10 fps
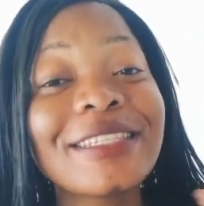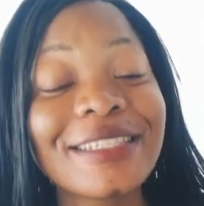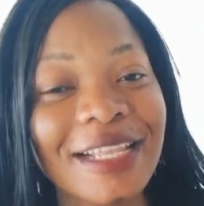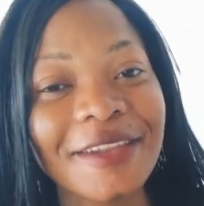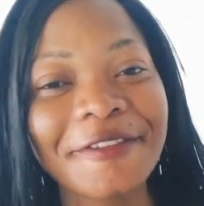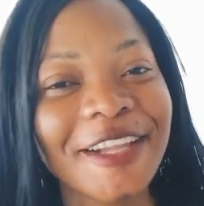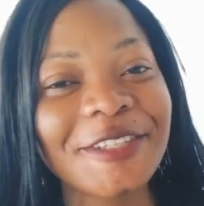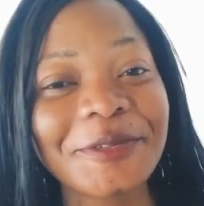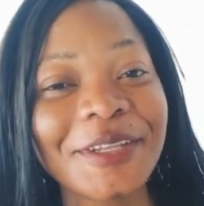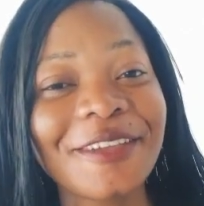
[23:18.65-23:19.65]
tell a friend
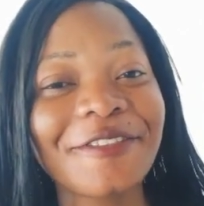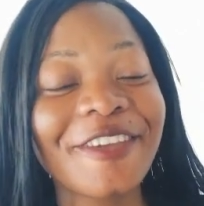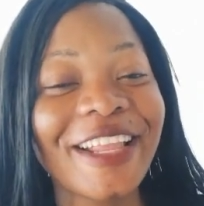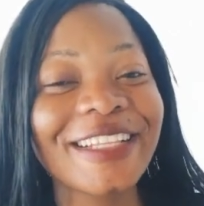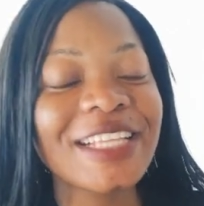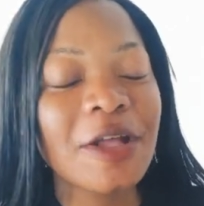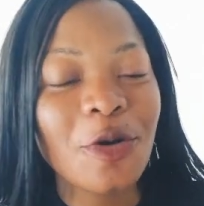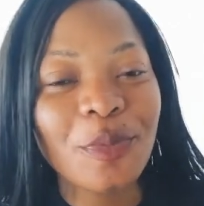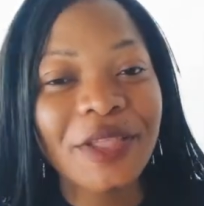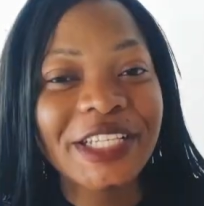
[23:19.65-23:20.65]
to tell a friend,
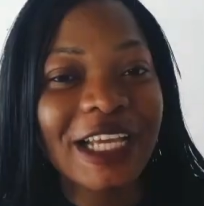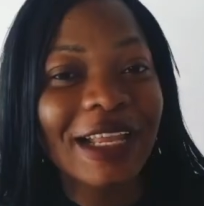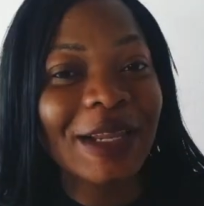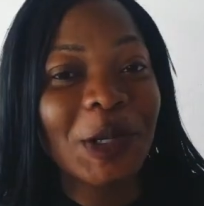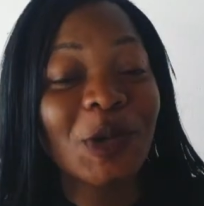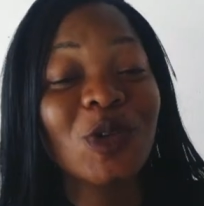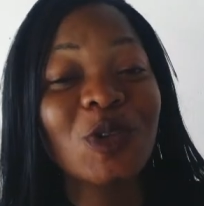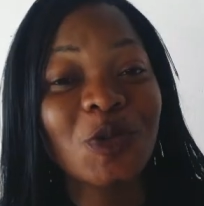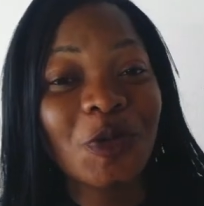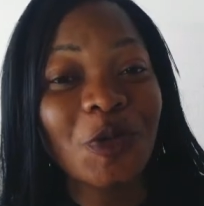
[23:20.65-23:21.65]
help the channel
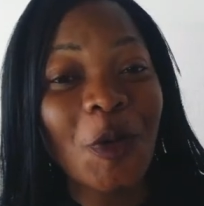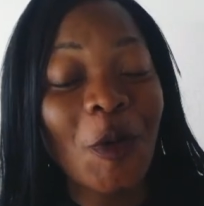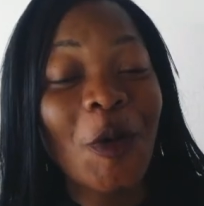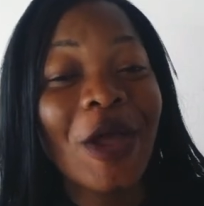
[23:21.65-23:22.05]
to grow.